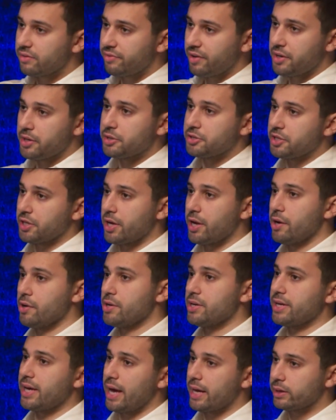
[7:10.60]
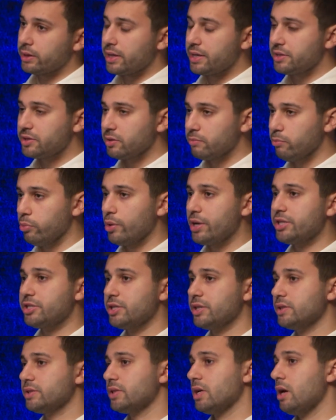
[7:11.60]
vendor security can lead to
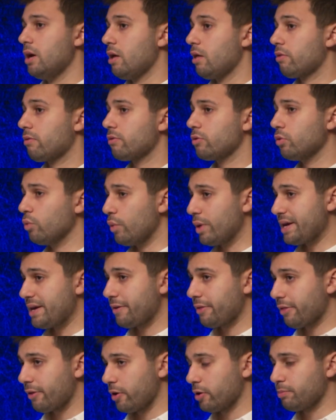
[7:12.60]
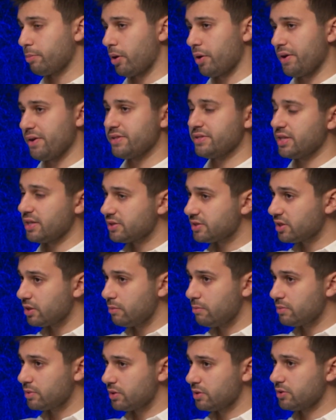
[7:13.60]
breaches through weak third-party
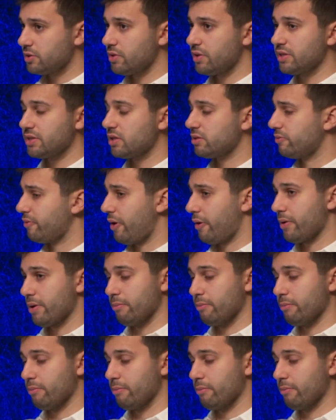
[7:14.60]
systems, so this is very